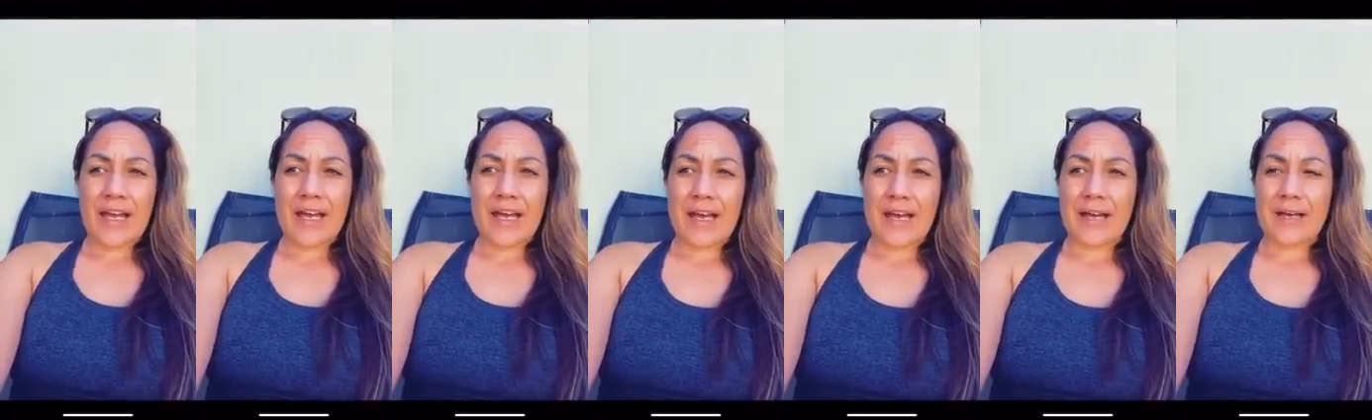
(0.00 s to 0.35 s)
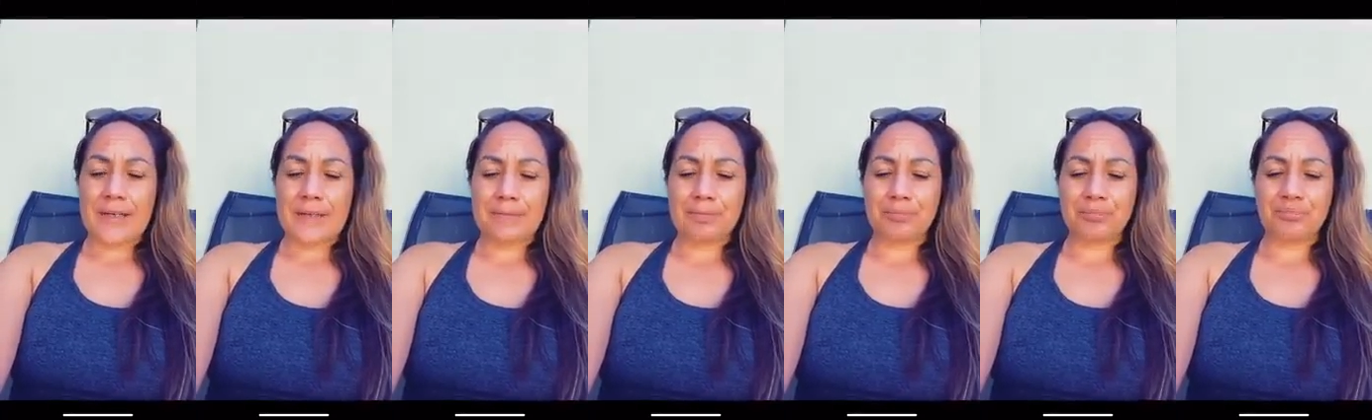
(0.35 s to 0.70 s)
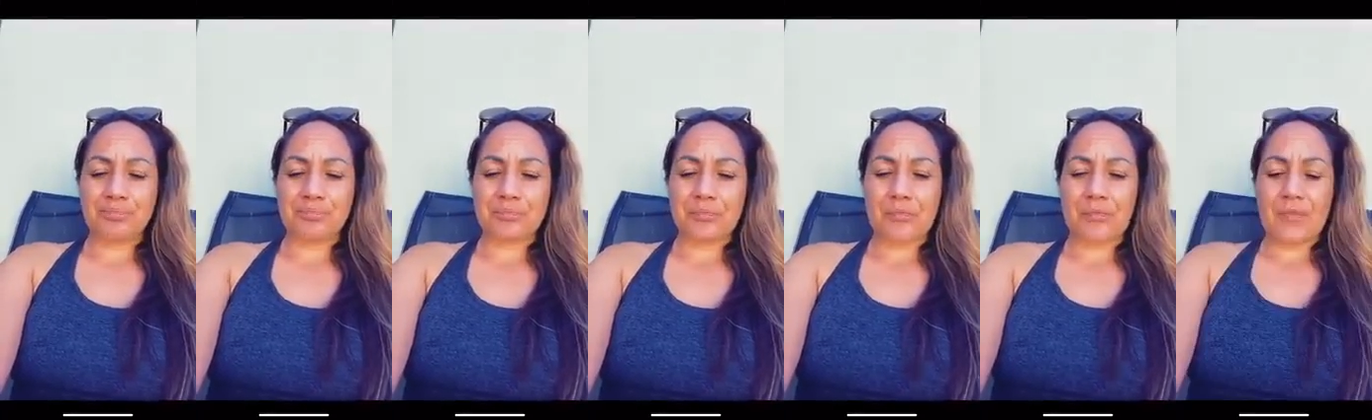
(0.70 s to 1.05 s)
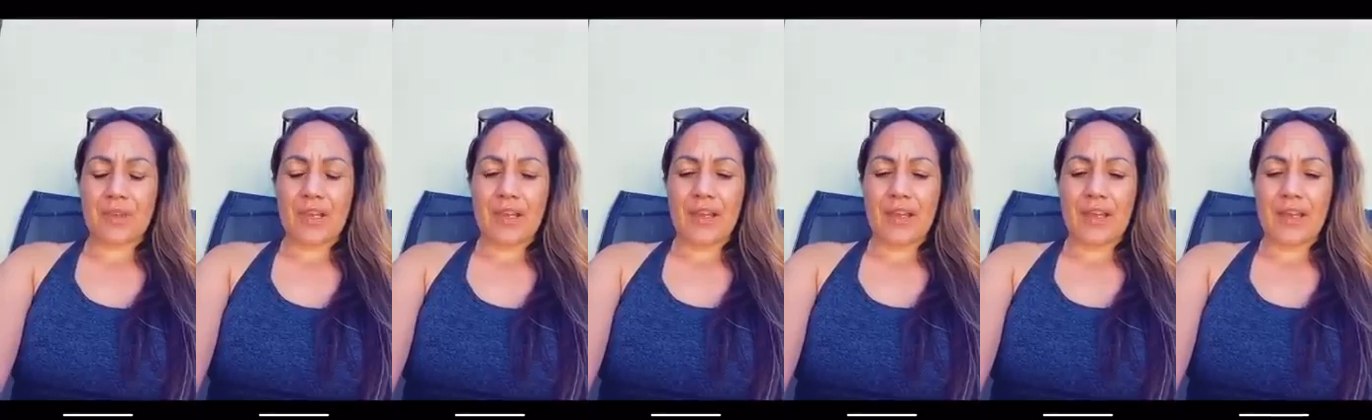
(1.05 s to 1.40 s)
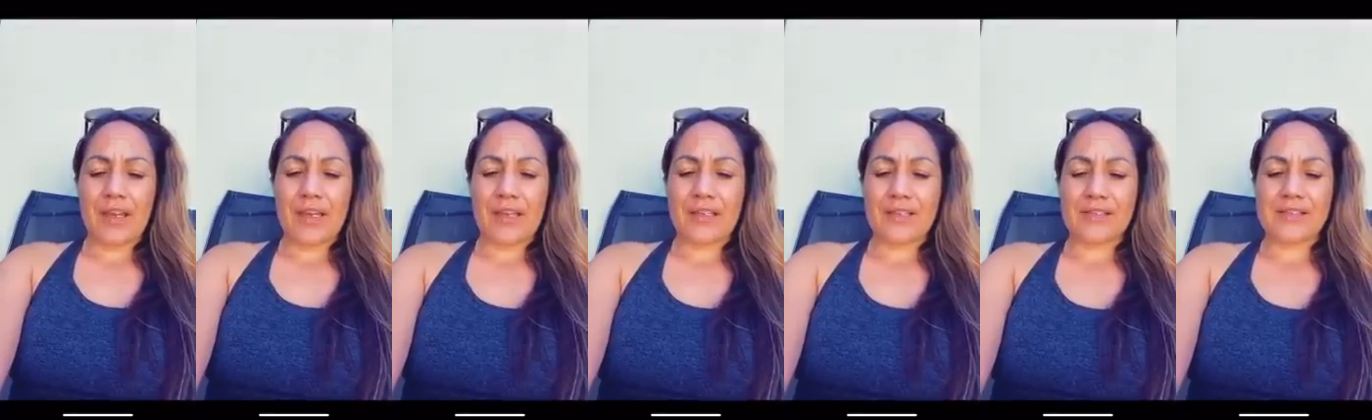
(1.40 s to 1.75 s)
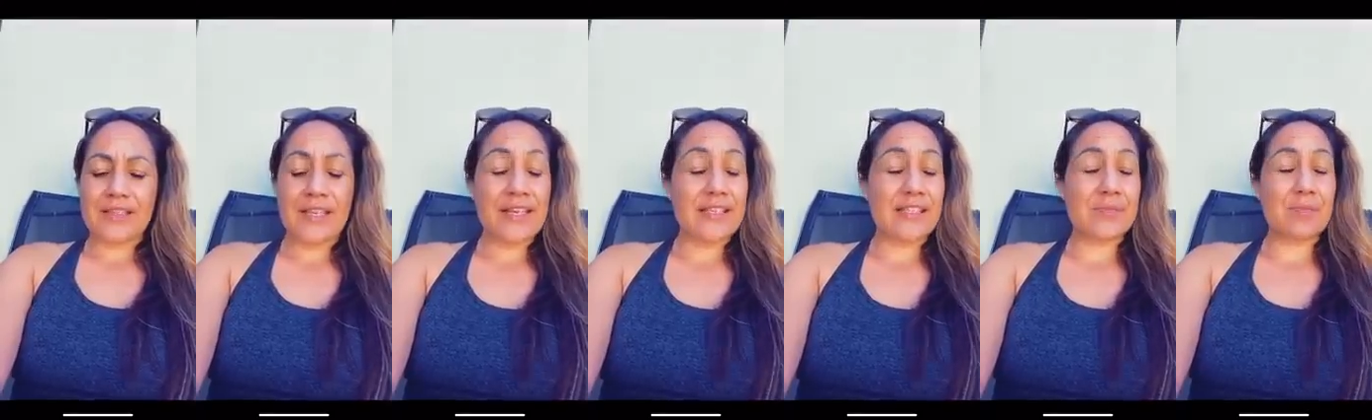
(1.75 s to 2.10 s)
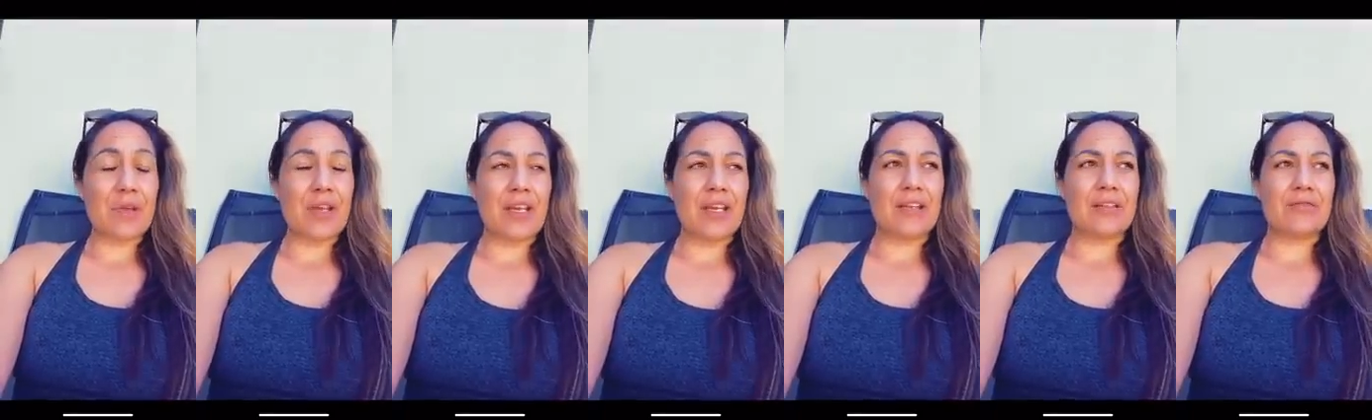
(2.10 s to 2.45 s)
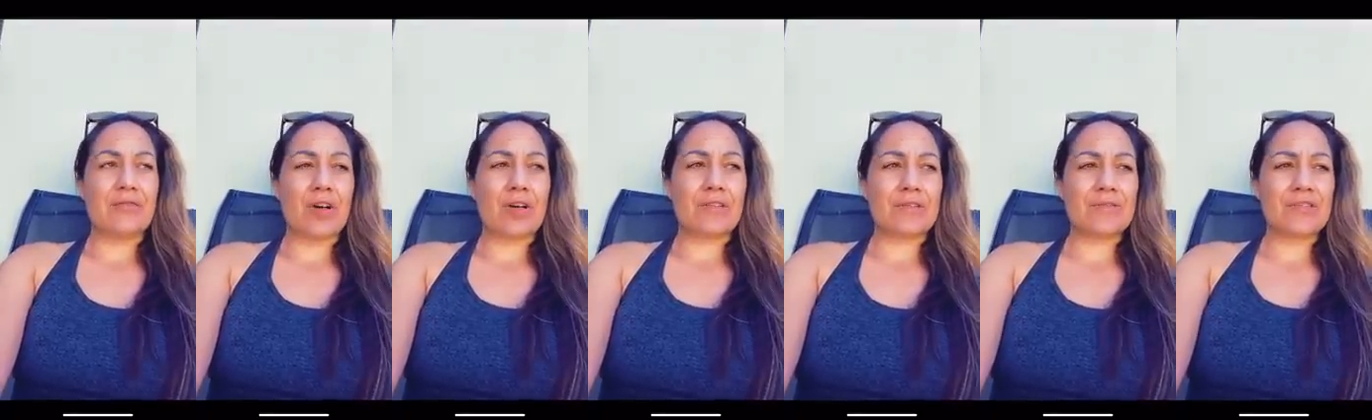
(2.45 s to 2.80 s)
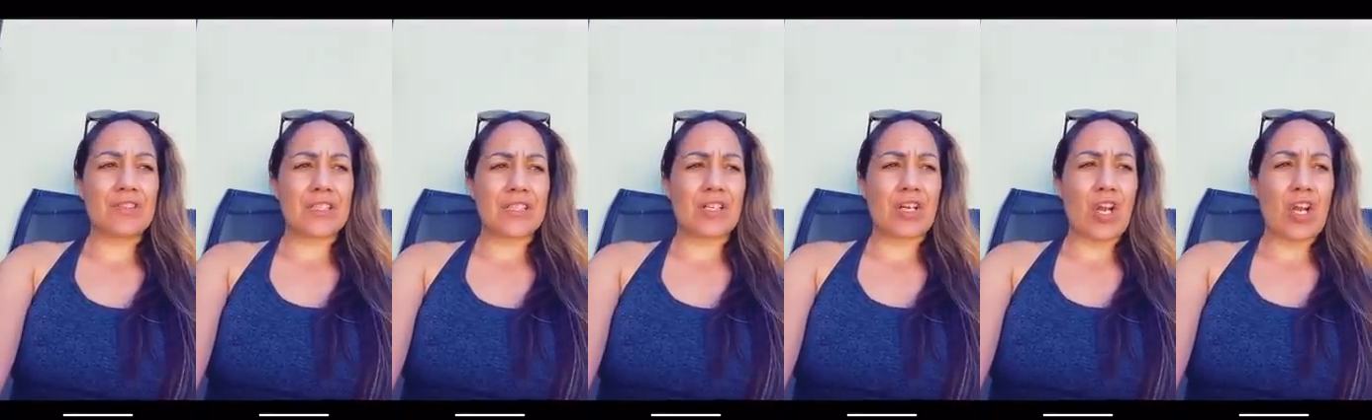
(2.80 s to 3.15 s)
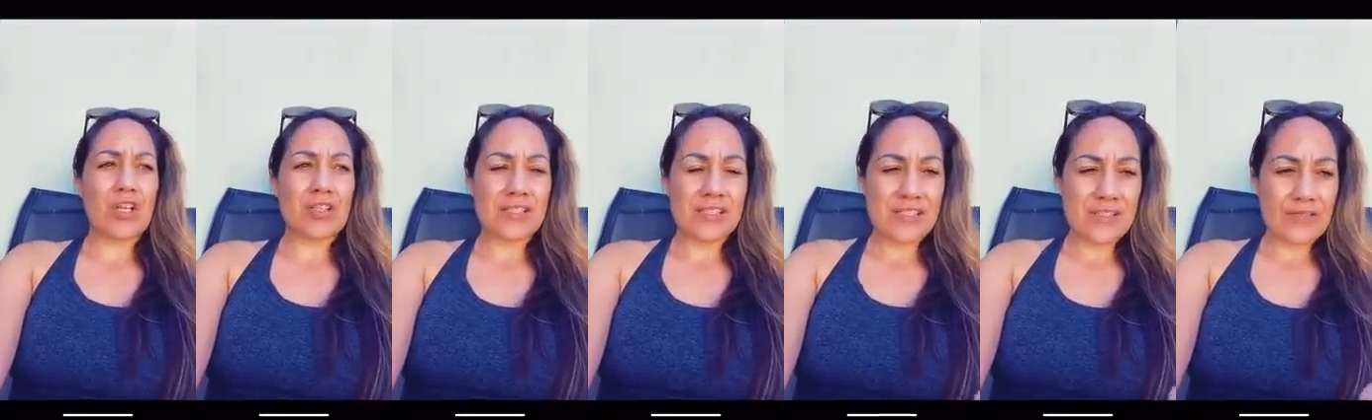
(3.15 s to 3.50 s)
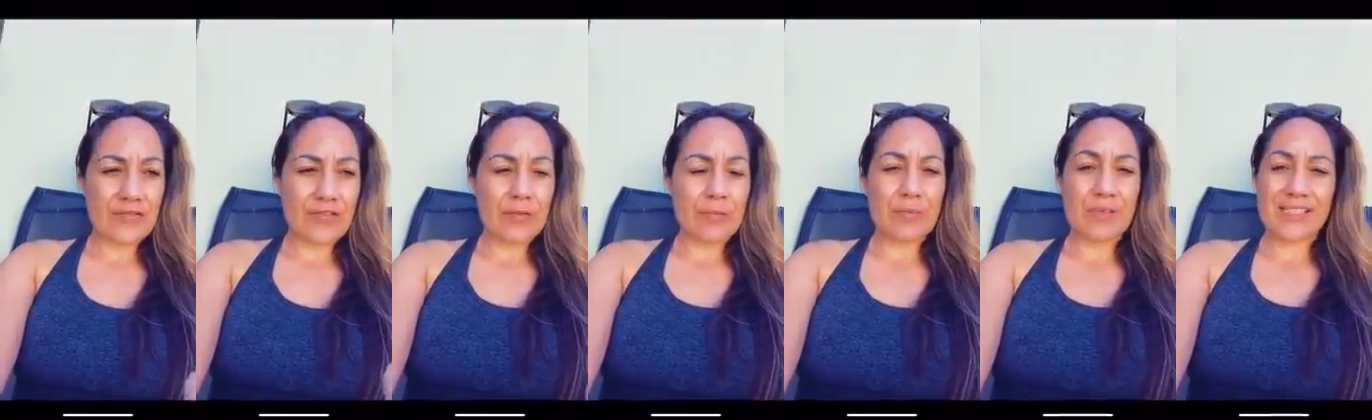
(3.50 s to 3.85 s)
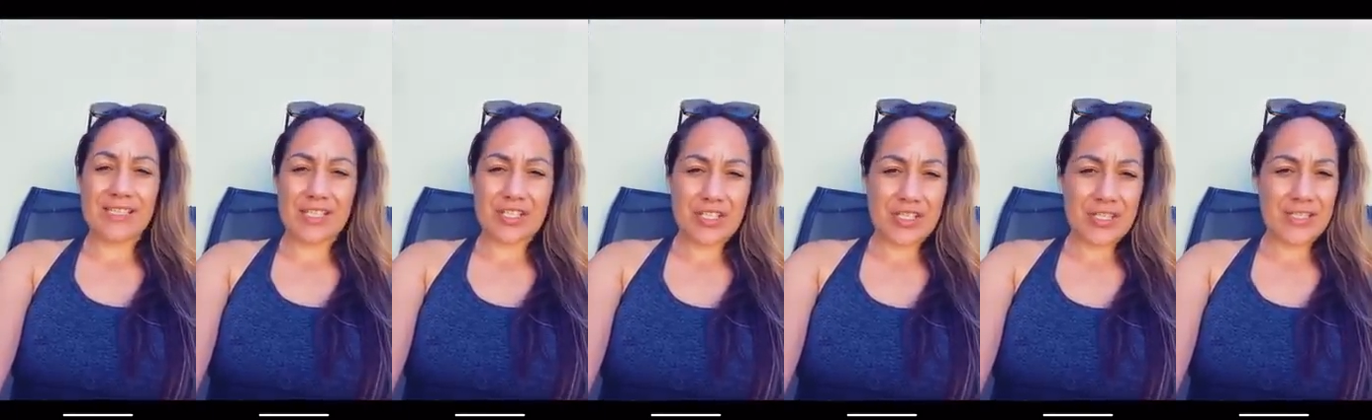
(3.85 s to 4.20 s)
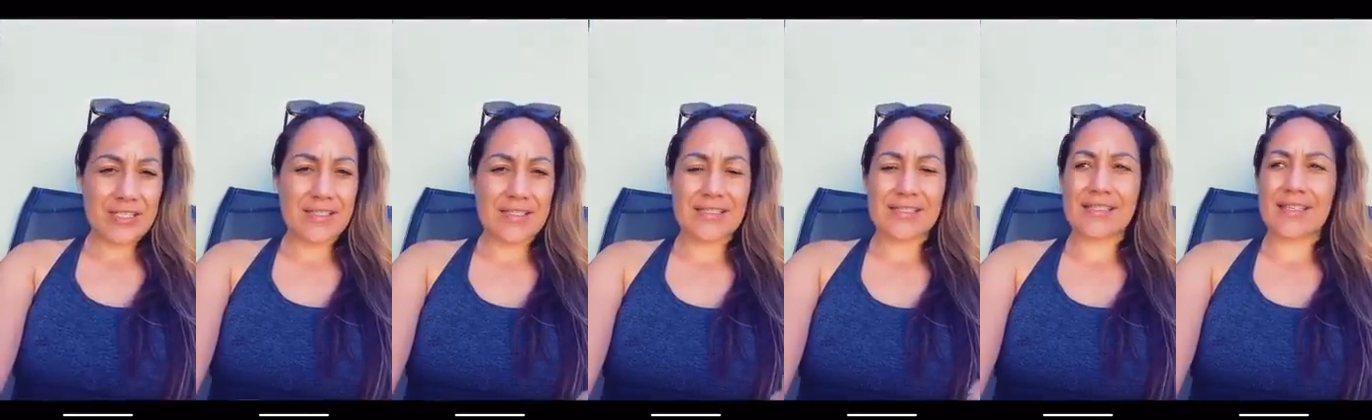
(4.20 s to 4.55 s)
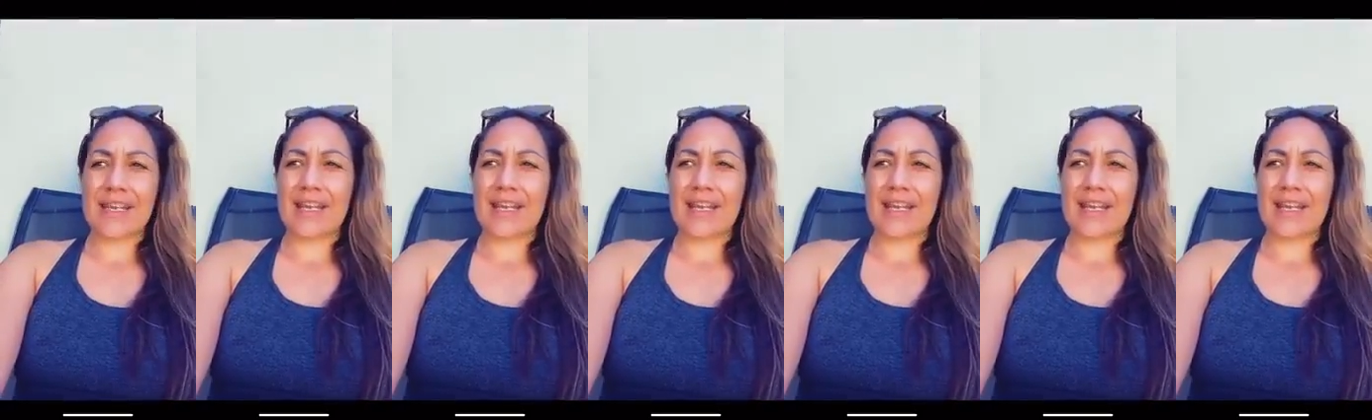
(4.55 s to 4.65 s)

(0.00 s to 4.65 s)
And he's been involved in lots of different positions